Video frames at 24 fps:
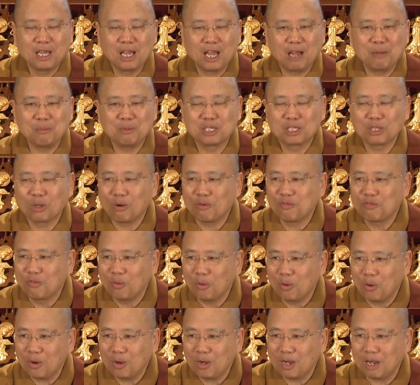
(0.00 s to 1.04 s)

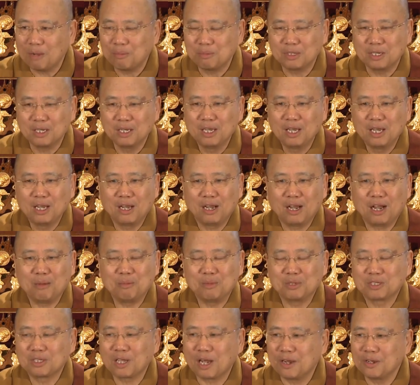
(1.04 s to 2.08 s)
Amitabha,
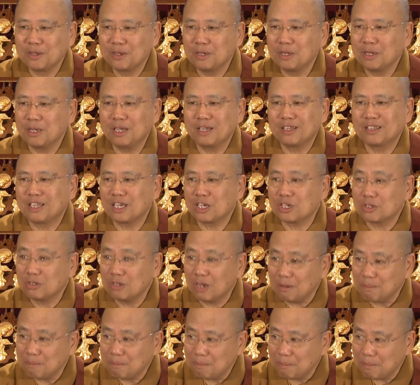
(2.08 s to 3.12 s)
Amitaya. It does
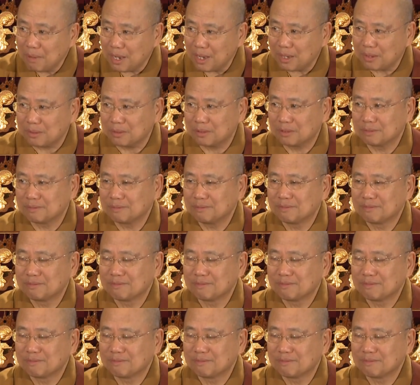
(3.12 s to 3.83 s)
not matter.